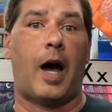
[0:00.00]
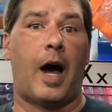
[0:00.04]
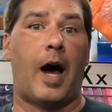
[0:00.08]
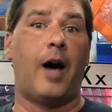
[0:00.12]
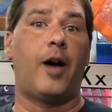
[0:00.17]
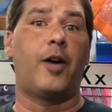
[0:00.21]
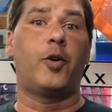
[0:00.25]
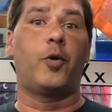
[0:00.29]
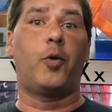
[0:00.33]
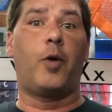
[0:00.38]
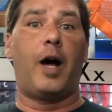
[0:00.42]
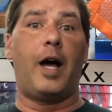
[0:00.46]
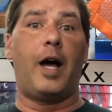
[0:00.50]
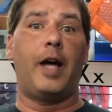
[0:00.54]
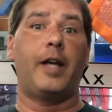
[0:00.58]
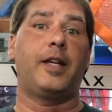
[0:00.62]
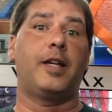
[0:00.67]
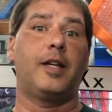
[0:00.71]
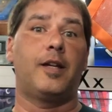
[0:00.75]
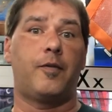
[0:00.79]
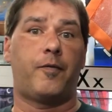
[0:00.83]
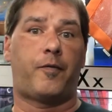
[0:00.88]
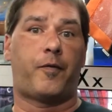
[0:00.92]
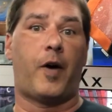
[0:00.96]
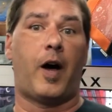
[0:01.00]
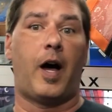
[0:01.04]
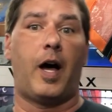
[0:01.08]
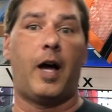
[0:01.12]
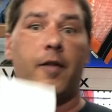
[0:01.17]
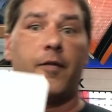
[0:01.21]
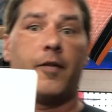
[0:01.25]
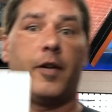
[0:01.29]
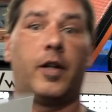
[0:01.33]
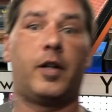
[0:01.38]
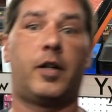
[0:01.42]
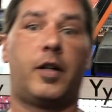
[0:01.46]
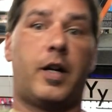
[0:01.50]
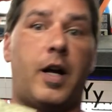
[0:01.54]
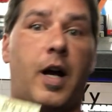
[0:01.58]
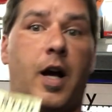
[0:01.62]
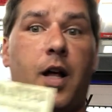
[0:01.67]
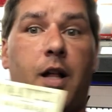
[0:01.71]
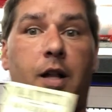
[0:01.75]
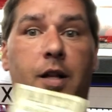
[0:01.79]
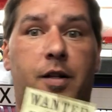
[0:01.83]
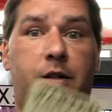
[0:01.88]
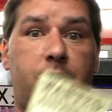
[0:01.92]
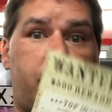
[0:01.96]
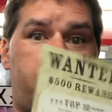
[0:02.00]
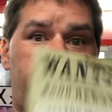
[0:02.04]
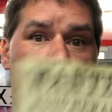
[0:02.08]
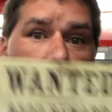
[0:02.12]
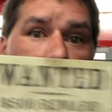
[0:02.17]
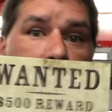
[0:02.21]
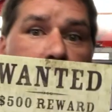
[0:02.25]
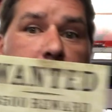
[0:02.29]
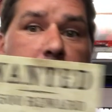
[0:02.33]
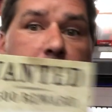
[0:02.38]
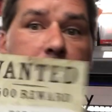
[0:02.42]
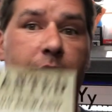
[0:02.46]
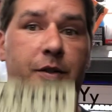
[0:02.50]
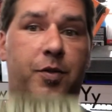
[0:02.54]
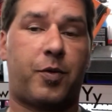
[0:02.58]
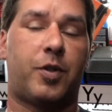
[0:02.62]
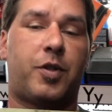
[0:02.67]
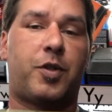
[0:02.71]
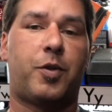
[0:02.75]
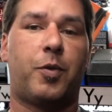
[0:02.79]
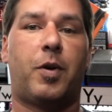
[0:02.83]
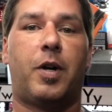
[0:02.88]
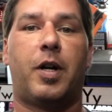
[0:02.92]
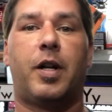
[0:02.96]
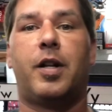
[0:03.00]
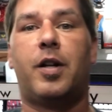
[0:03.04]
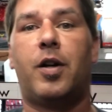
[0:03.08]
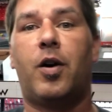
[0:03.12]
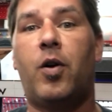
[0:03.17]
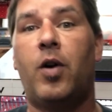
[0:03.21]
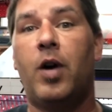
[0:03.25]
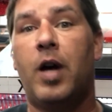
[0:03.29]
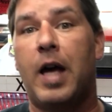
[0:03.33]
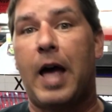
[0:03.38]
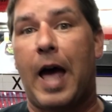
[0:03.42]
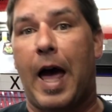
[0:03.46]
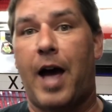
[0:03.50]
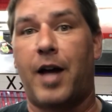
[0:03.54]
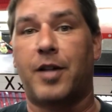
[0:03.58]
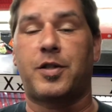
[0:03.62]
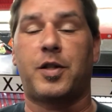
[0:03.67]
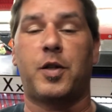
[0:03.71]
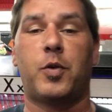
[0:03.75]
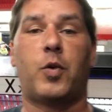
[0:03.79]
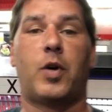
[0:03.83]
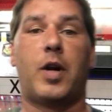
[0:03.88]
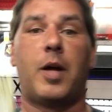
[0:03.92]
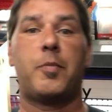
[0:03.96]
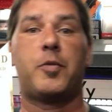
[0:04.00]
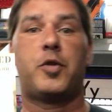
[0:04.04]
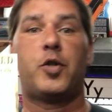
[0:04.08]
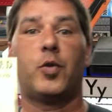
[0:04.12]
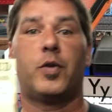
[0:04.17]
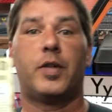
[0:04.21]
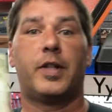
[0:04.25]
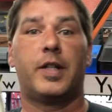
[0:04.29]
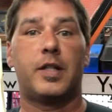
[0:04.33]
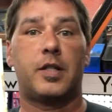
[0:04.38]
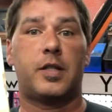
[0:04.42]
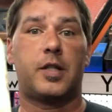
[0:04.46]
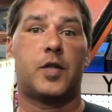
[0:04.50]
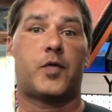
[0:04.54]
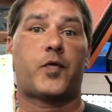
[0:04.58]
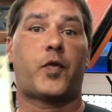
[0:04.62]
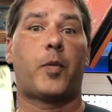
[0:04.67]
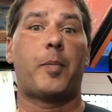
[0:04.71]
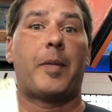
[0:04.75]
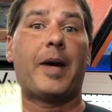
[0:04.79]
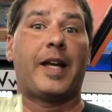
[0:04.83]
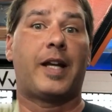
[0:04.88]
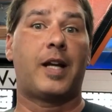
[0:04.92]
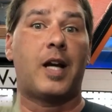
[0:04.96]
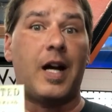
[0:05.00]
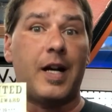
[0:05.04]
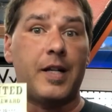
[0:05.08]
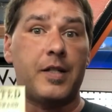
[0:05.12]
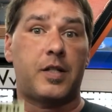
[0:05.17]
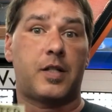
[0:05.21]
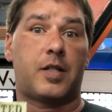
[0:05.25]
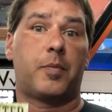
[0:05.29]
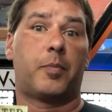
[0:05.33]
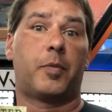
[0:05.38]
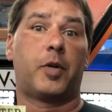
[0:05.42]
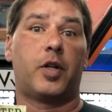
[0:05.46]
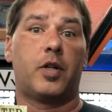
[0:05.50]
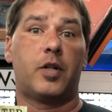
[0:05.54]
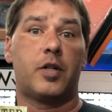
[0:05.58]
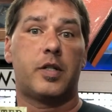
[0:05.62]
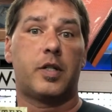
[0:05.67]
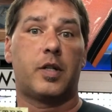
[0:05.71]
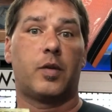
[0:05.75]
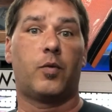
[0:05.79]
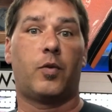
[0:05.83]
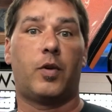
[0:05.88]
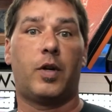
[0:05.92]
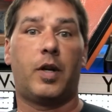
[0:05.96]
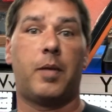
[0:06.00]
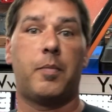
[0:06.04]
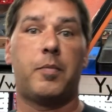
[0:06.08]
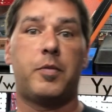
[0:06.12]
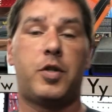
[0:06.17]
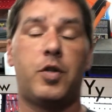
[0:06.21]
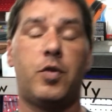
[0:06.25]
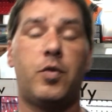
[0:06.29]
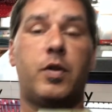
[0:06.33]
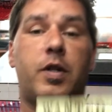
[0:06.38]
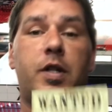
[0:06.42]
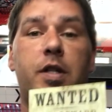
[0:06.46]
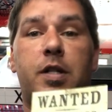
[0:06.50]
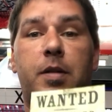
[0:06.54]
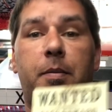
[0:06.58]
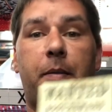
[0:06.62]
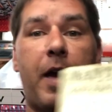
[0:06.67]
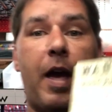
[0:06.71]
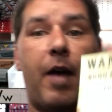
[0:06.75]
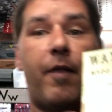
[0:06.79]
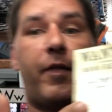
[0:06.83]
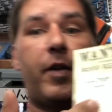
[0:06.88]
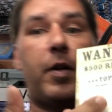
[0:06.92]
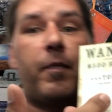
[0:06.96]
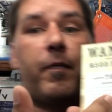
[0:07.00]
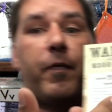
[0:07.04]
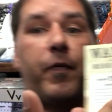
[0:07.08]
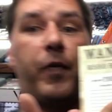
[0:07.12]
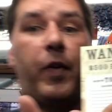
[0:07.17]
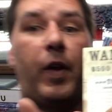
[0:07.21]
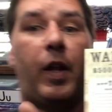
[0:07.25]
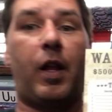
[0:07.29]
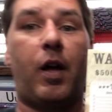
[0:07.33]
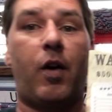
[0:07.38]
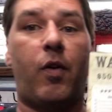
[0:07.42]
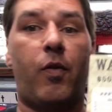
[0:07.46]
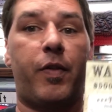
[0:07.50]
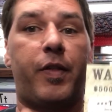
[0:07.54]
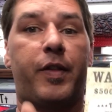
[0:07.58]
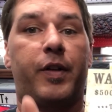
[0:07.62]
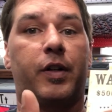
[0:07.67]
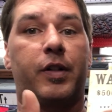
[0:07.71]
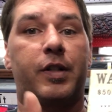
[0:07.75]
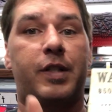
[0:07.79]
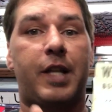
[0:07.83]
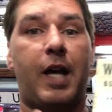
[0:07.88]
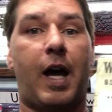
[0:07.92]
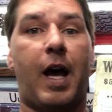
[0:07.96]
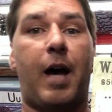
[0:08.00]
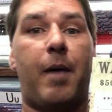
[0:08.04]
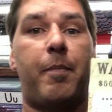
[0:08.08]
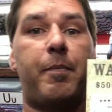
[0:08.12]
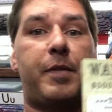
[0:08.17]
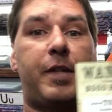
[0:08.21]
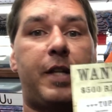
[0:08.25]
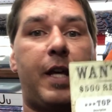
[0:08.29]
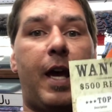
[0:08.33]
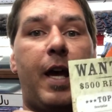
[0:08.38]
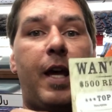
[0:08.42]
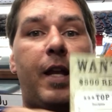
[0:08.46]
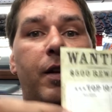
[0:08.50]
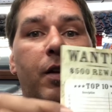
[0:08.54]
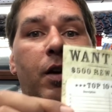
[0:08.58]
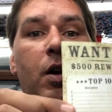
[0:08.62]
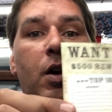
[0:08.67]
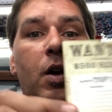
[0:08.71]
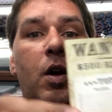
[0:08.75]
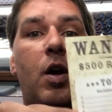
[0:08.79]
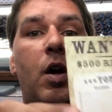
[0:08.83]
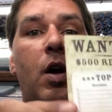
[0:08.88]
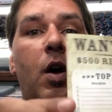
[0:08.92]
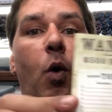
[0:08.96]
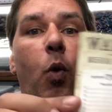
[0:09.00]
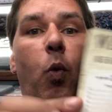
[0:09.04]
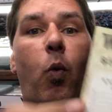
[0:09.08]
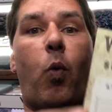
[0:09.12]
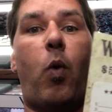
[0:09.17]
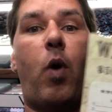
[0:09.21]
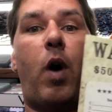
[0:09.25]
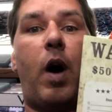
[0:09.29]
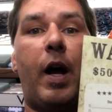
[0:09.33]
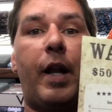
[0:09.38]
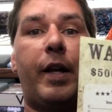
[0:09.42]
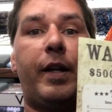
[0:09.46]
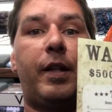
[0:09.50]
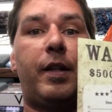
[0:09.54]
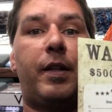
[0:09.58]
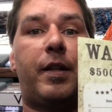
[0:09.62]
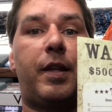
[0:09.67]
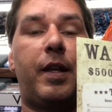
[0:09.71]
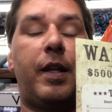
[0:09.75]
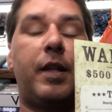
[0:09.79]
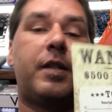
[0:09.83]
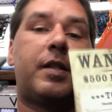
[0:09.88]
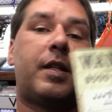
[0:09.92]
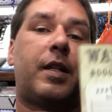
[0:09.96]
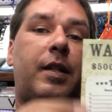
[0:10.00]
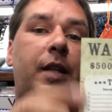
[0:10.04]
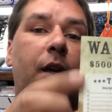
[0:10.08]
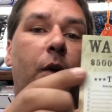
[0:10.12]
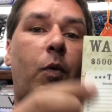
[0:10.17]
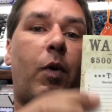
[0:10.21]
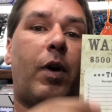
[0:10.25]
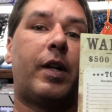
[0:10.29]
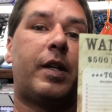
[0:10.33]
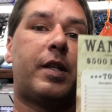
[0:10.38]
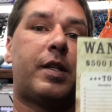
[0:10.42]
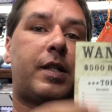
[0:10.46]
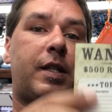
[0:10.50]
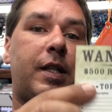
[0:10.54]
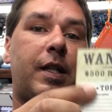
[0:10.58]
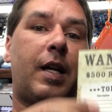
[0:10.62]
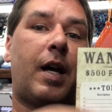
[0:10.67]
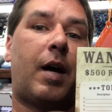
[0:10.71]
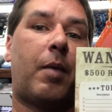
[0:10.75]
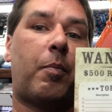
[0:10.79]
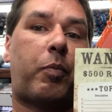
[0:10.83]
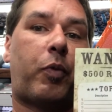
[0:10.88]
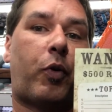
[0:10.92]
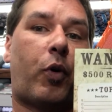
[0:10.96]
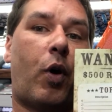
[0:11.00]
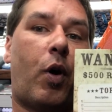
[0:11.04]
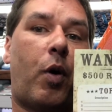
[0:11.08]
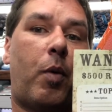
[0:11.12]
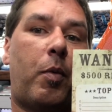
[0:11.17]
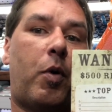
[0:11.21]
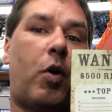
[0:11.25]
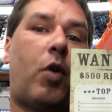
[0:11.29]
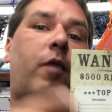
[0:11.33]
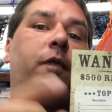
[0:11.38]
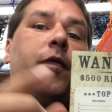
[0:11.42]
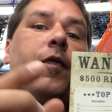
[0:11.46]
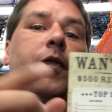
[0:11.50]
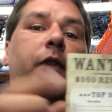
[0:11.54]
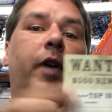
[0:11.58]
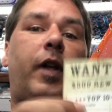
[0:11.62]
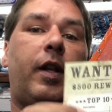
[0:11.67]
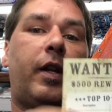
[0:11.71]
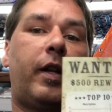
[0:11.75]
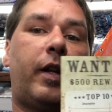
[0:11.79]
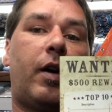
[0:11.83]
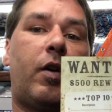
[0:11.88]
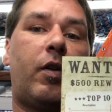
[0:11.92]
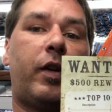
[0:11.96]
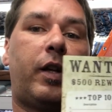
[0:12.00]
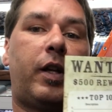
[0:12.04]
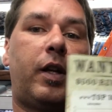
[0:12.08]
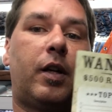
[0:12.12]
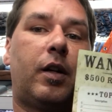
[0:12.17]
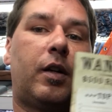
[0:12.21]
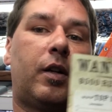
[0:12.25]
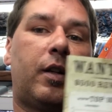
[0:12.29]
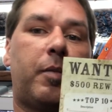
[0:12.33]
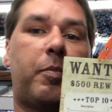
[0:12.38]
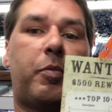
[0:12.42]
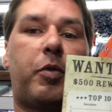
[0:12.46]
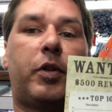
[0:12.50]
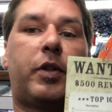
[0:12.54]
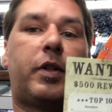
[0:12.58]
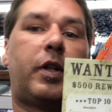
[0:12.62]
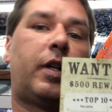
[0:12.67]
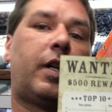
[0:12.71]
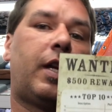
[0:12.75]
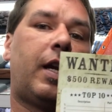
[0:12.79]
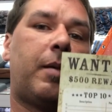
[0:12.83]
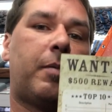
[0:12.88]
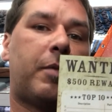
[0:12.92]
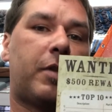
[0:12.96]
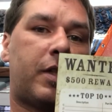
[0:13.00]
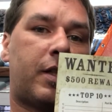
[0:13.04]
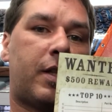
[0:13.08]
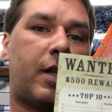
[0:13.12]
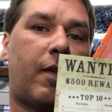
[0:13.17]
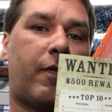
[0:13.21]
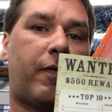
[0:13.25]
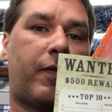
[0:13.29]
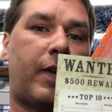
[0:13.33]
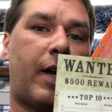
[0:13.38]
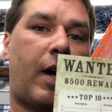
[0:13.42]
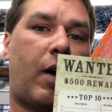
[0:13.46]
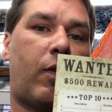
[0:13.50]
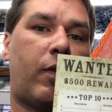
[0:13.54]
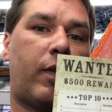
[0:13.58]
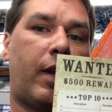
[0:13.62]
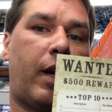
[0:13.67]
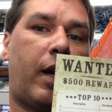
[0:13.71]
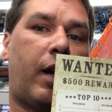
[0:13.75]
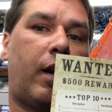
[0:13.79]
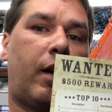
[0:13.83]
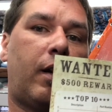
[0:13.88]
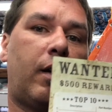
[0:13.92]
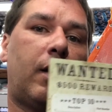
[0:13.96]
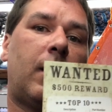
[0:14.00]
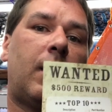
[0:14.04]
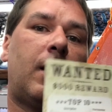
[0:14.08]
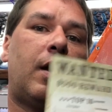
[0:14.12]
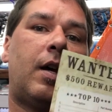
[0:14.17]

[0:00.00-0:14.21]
How do I get $500, right? That's what you want to know. Actually, what I'm doing, this is for my customers, and what I'm doing is I'm having them fill out their top 10 wanted things that they want to see on promo. Fill it out here. They put their name and stuff down there.